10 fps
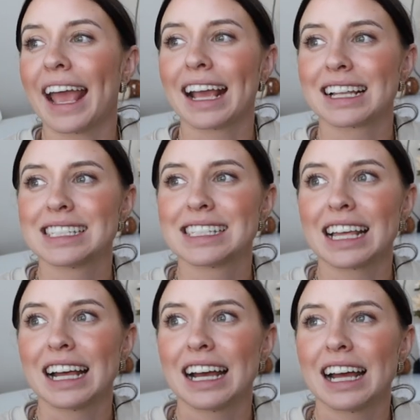And
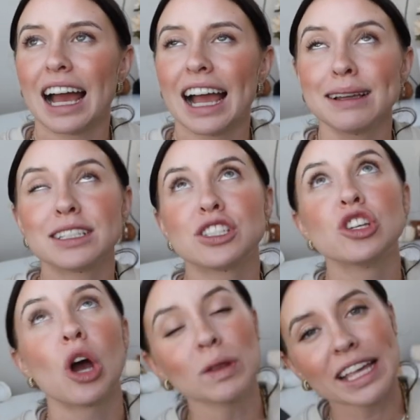I
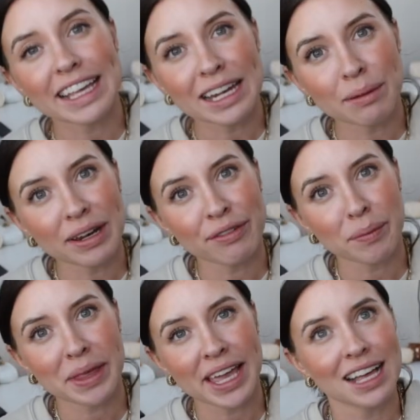don't like anybody
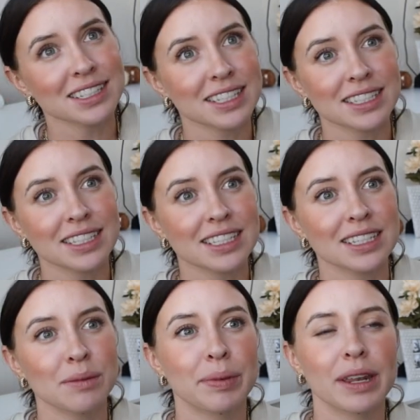from the cast this
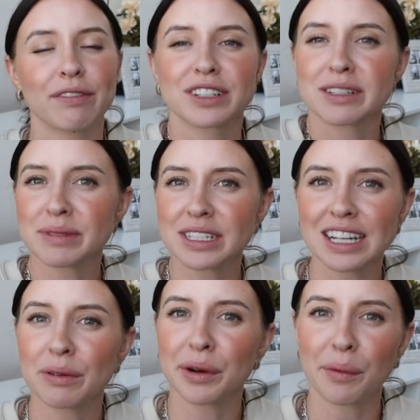season, but for some reason I